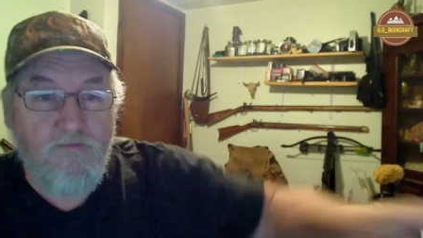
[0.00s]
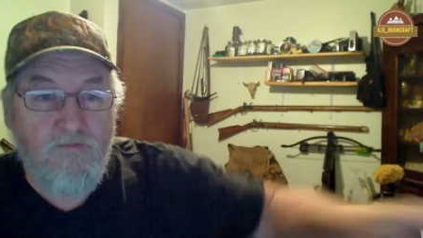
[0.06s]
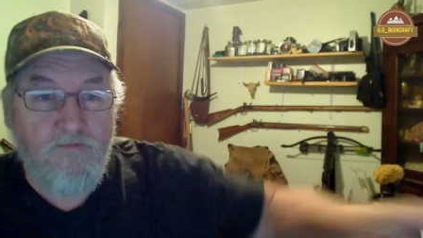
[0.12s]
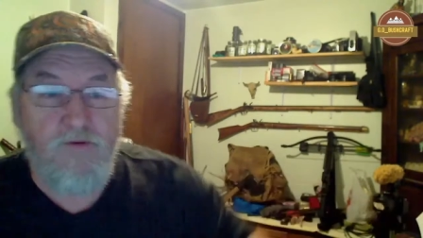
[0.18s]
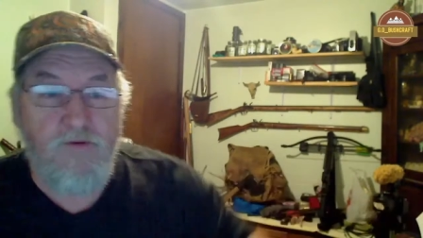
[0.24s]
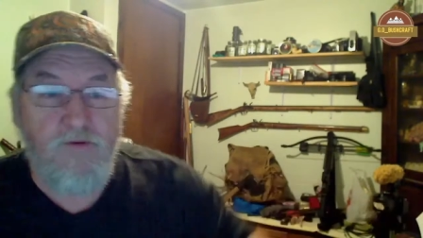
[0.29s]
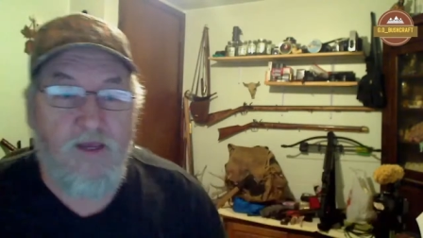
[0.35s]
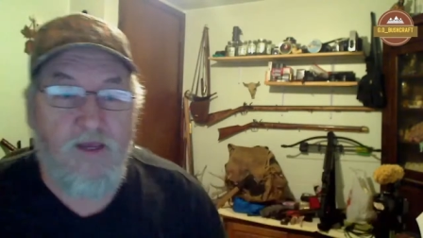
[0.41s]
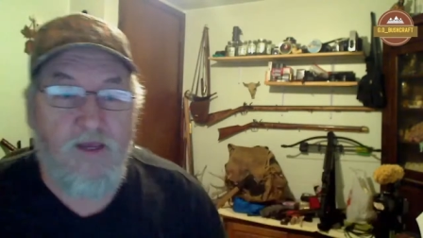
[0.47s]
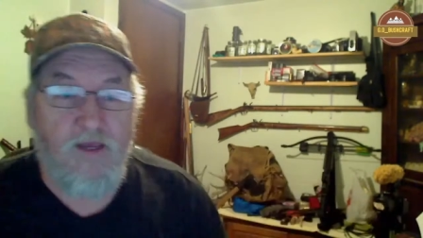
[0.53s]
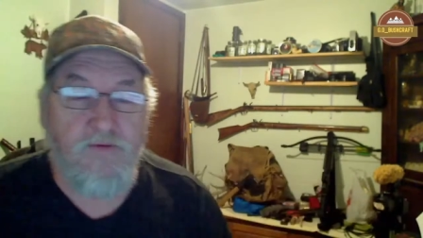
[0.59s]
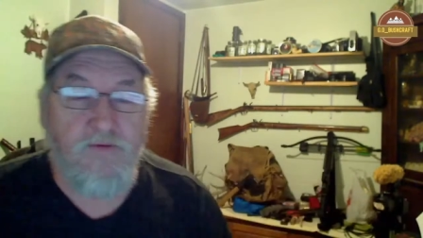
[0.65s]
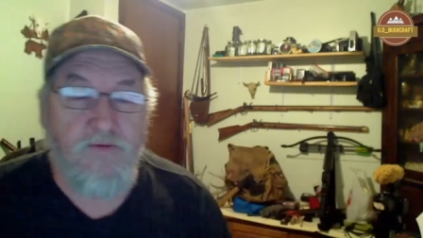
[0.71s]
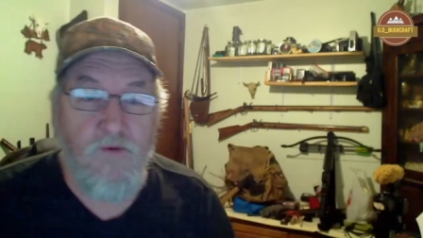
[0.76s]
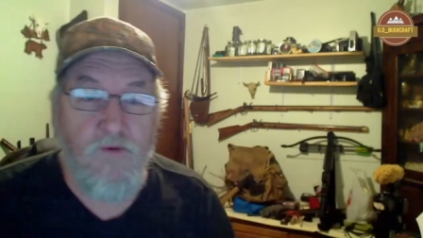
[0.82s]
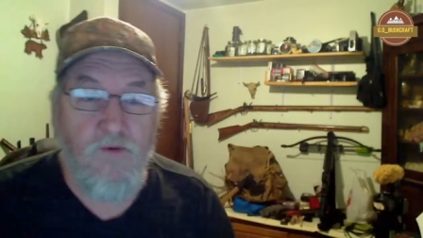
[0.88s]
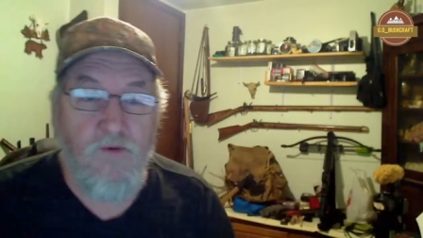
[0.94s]
so they can
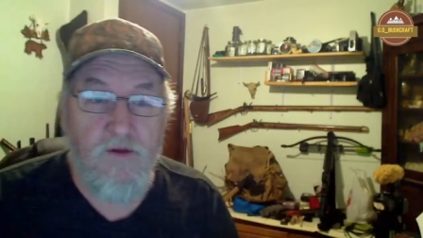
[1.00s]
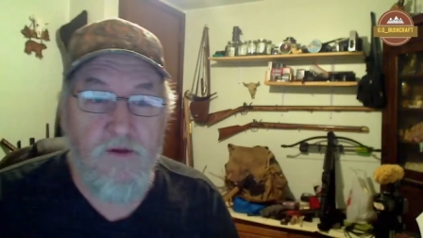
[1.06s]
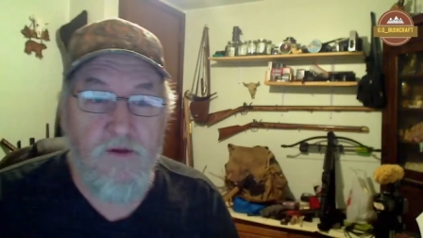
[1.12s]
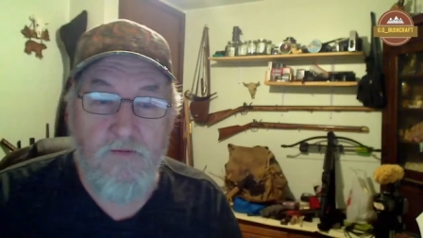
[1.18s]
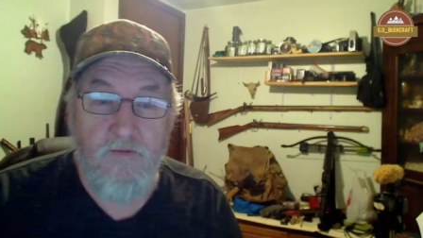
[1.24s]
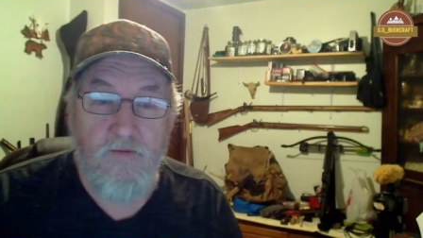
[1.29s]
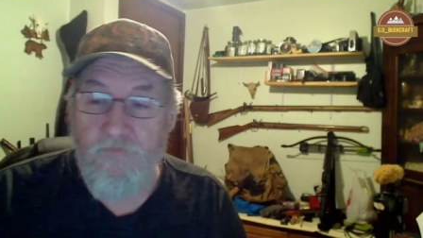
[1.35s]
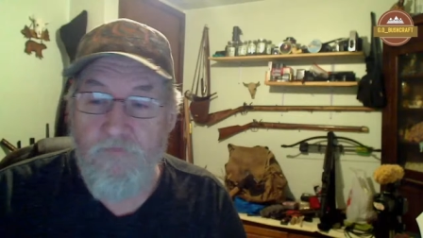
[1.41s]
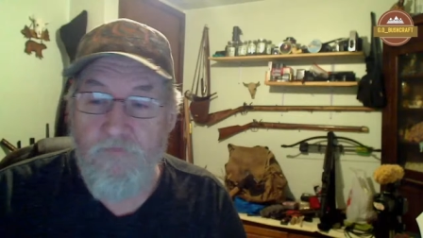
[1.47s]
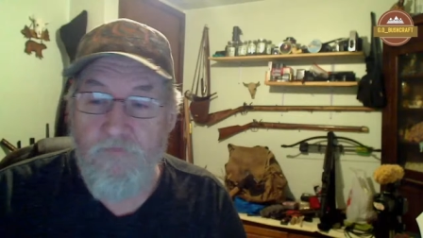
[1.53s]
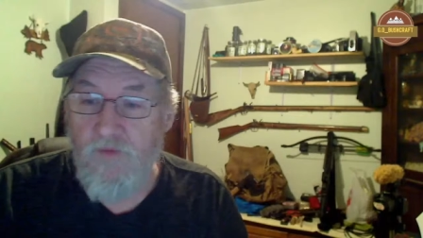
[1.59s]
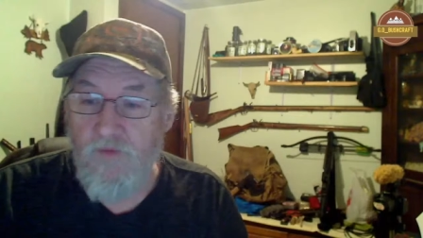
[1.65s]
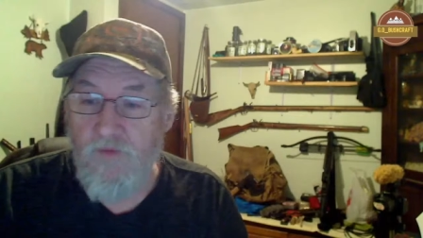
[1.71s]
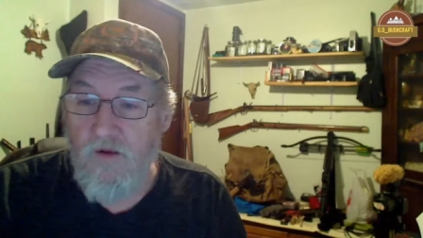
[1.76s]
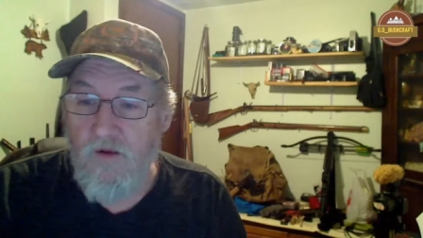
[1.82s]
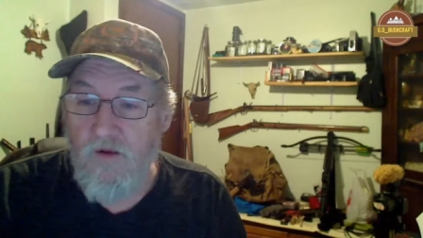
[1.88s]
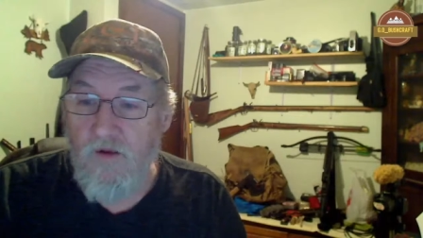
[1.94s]
see what
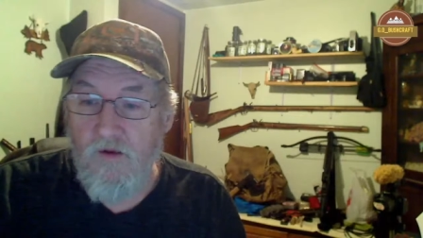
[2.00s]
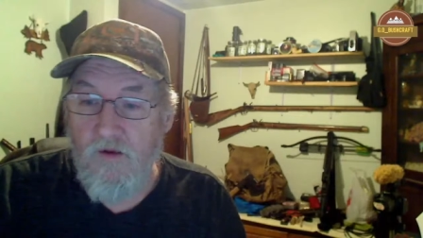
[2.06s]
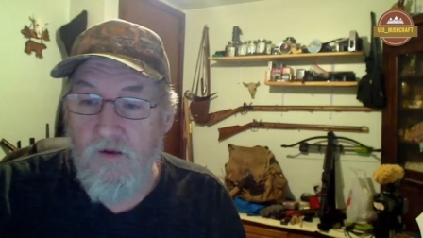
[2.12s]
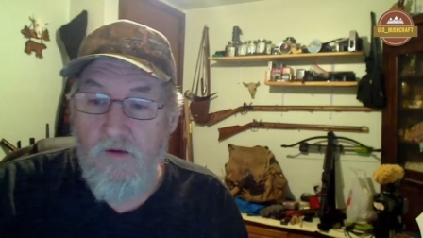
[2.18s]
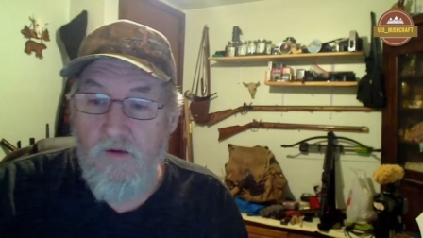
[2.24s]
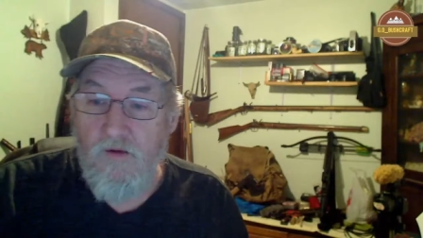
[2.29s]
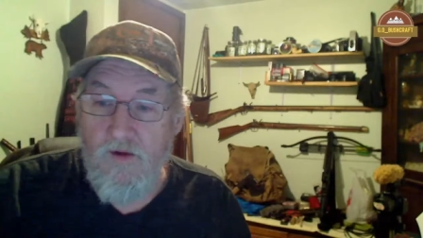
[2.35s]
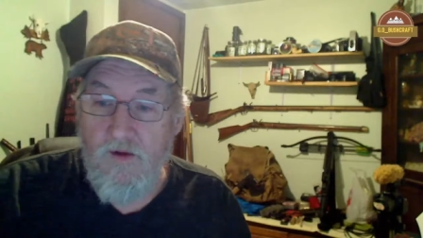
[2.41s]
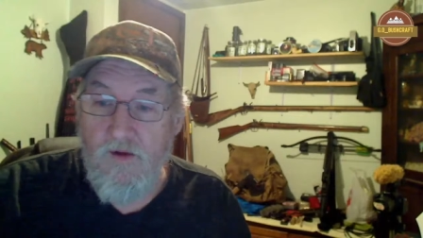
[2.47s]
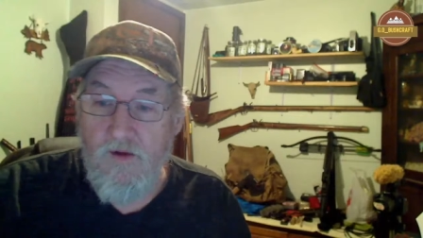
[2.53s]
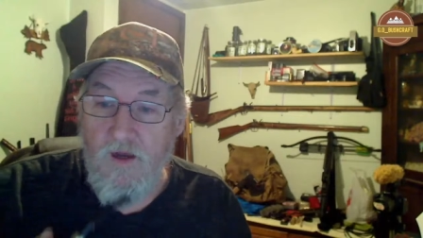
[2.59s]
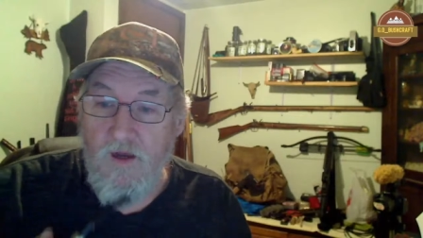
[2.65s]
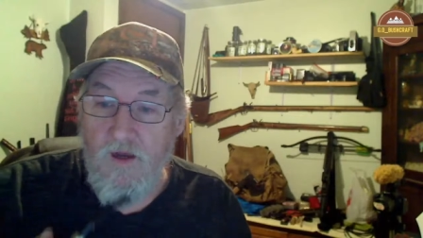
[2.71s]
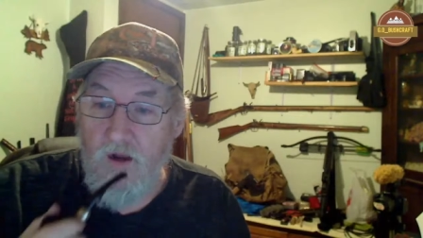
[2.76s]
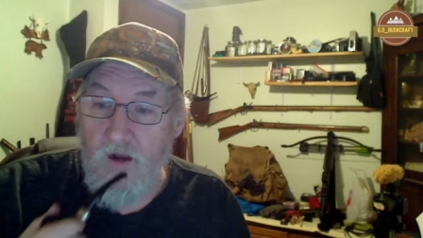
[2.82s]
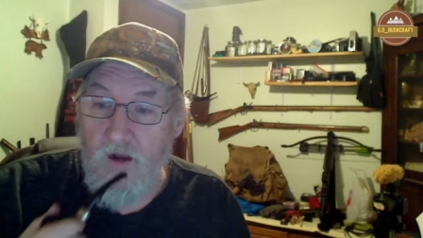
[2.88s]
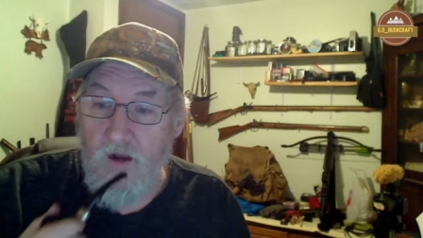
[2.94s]
they
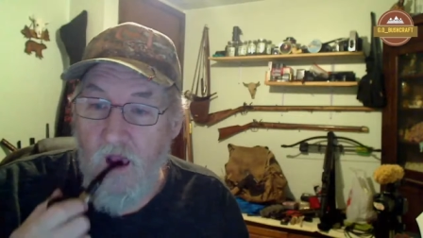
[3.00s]
got.